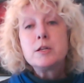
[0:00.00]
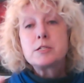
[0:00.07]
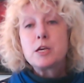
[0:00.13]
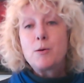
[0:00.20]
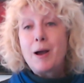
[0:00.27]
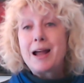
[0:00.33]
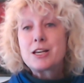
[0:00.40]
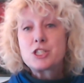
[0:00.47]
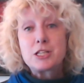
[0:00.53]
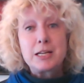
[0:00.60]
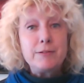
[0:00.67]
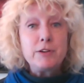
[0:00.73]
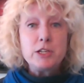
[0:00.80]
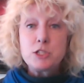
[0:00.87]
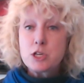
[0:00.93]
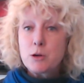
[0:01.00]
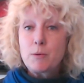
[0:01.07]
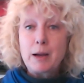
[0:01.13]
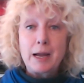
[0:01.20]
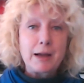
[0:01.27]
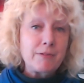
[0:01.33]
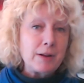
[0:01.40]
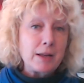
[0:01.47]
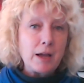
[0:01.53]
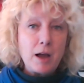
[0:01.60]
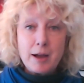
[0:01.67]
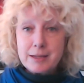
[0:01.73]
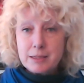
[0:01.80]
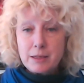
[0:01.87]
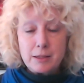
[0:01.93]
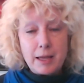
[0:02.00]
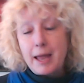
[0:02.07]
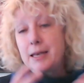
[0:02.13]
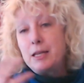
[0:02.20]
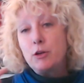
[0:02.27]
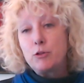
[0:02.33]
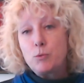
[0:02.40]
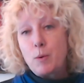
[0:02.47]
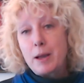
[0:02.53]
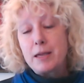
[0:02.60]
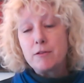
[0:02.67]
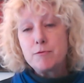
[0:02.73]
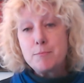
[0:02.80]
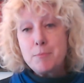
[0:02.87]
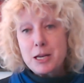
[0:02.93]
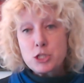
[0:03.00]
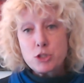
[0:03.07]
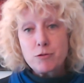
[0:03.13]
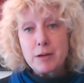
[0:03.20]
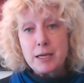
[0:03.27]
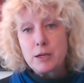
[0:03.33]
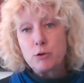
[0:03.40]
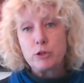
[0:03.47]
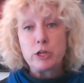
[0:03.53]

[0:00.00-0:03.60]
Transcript: So actually, if you don't have any other way of measuring,